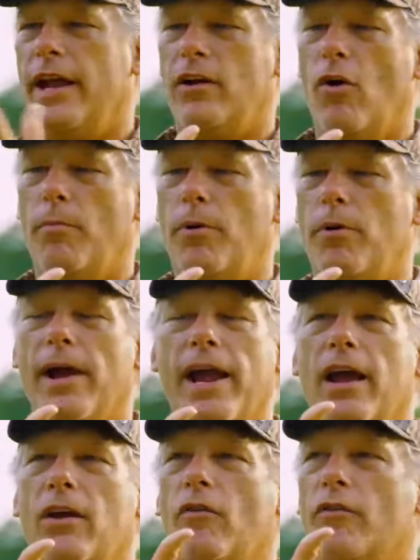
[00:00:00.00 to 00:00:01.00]
and I go and put my
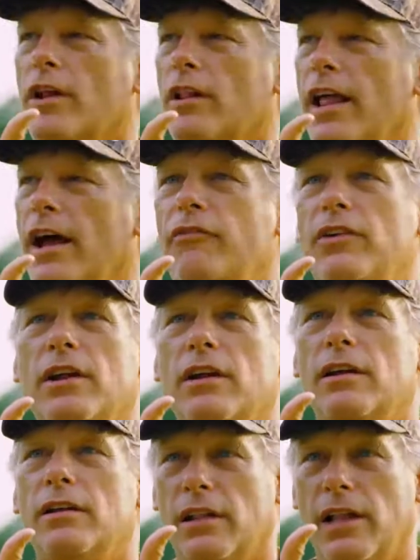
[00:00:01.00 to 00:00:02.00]
hand over the left
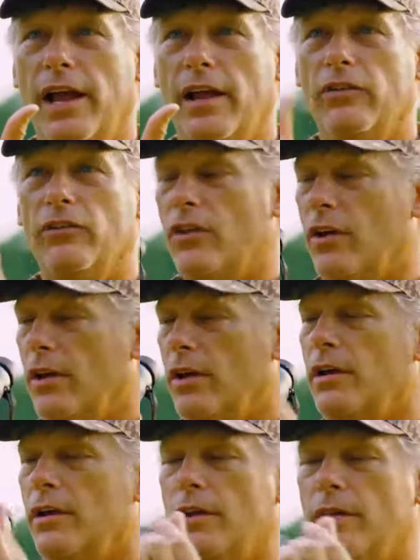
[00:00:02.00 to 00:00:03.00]
lens.
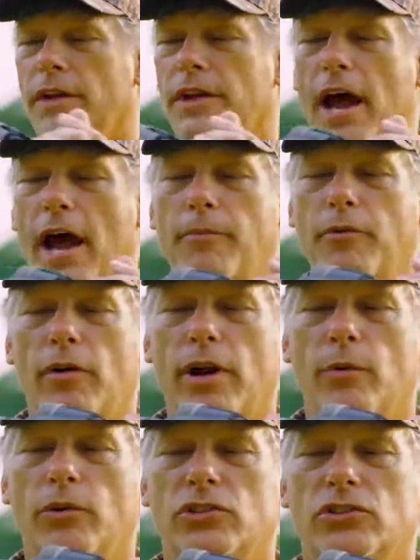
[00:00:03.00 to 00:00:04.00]
The diopter
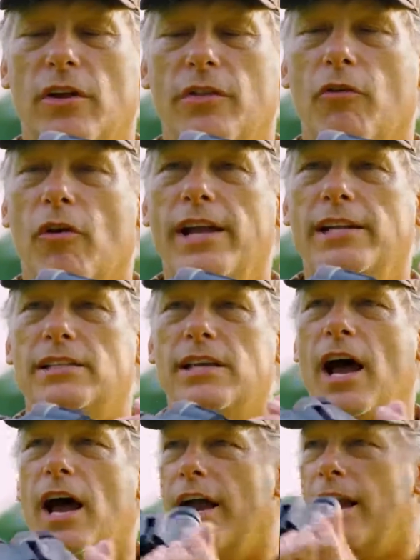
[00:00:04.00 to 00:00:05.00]
ring, which is on the right
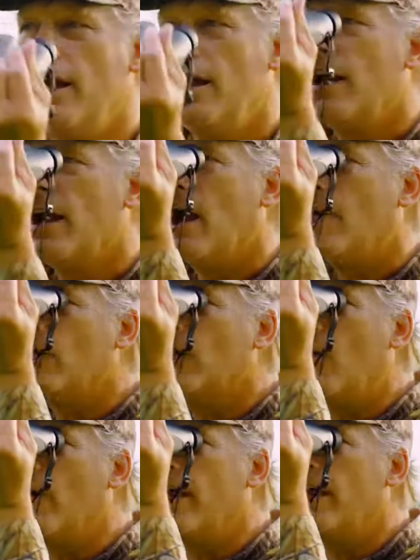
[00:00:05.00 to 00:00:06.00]
side, I will
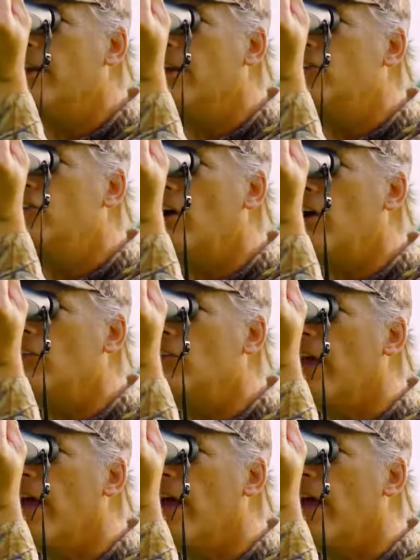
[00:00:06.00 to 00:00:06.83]
go ahead and adjust